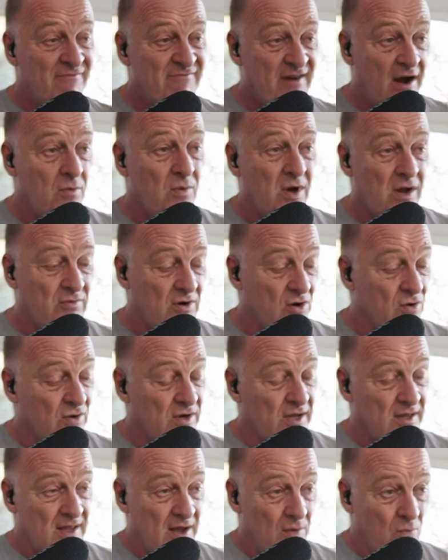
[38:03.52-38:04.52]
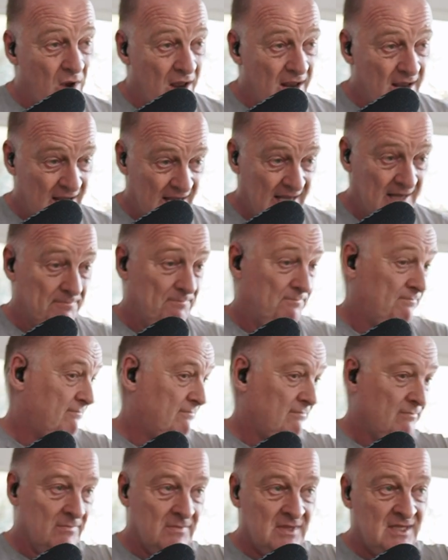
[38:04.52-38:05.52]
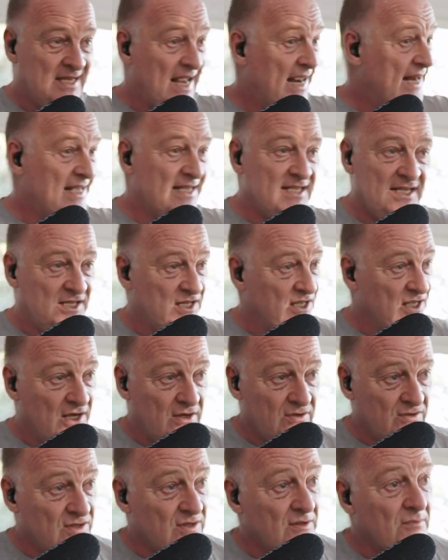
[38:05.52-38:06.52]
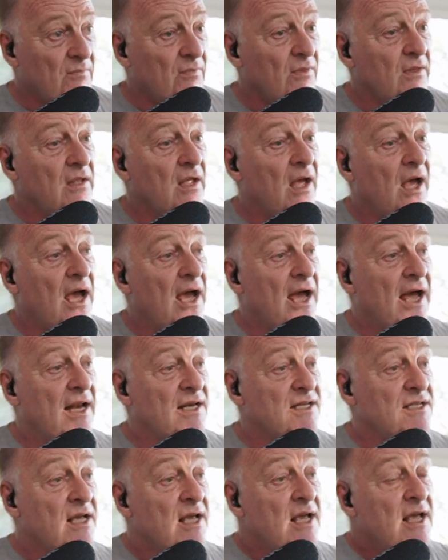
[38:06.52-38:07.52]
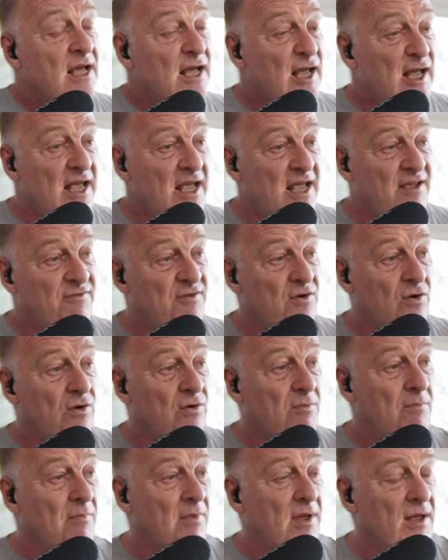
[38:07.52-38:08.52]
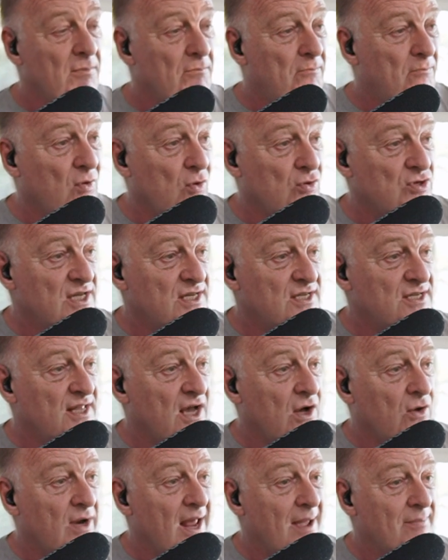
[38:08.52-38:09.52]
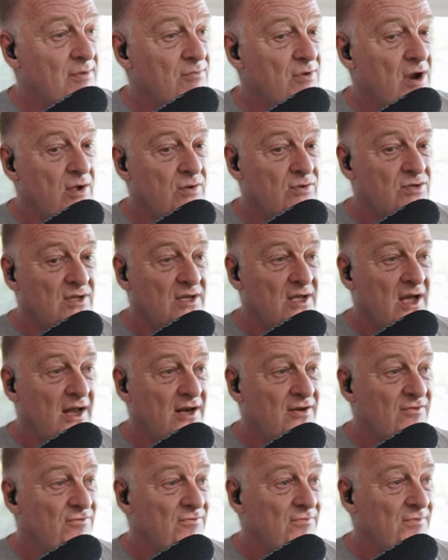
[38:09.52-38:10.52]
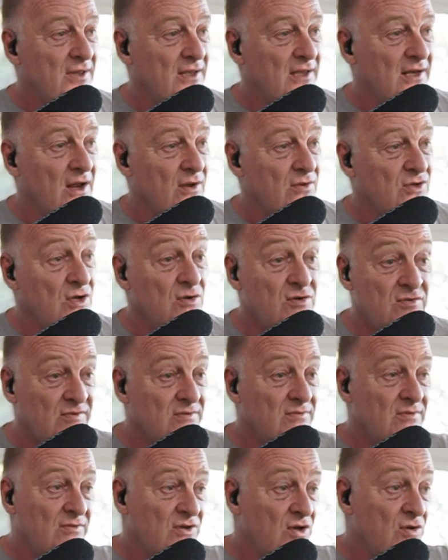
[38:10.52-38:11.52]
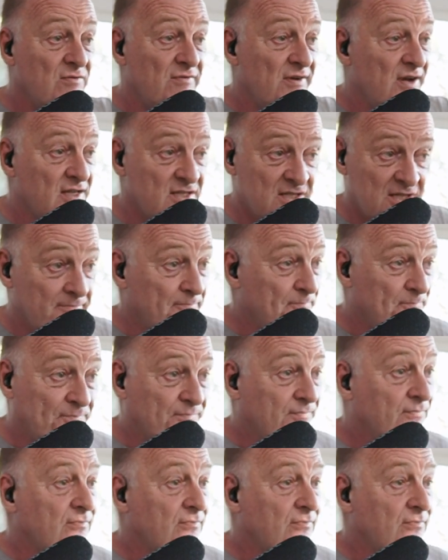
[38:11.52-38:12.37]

they're very well recorded. They're dead easy to use. And if you're bought into the whole Abbey Road kind of, you know, universe,